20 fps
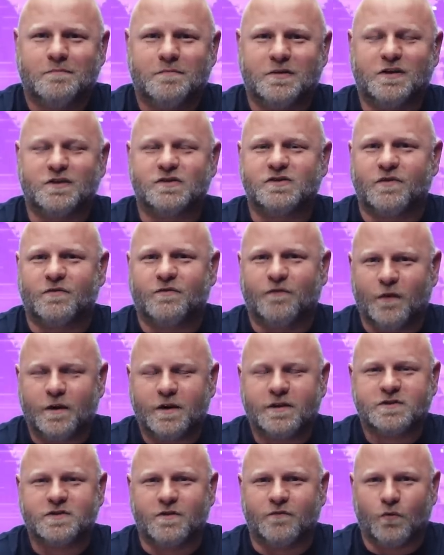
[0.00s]
Because the
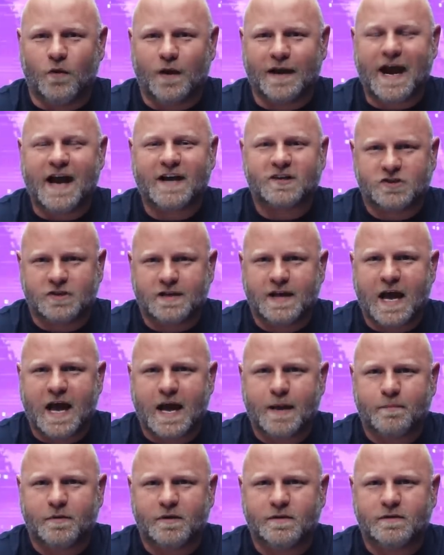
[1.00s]
footage of what actually
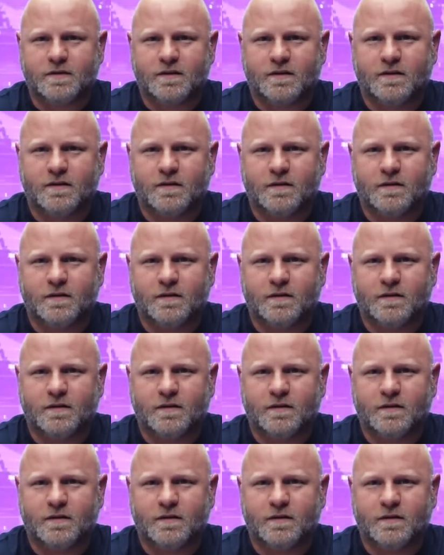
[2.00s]
happened,